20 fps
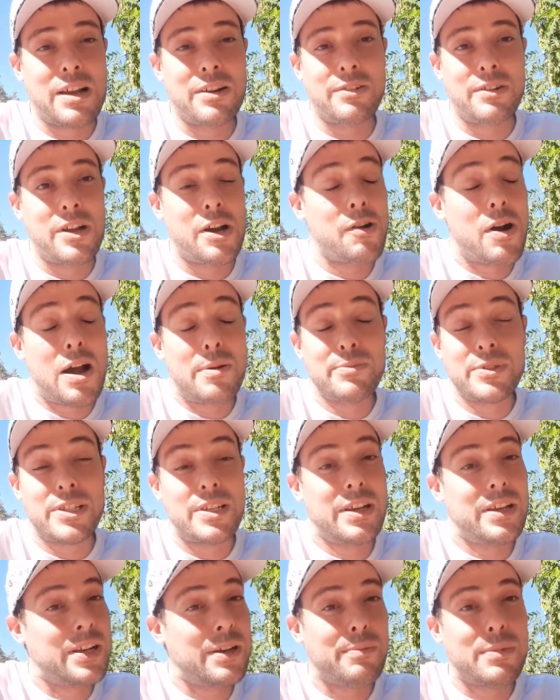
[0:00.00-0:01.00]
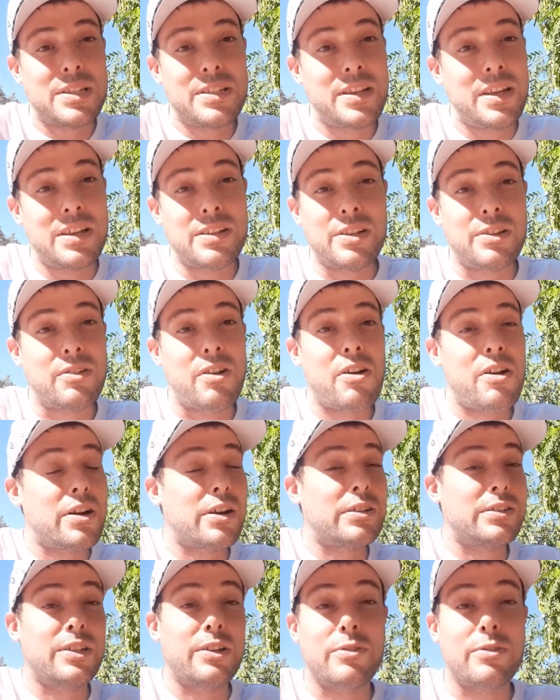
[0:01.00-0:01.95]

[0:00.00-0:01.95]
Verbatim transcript: I don't know, I'm sitting him in season long,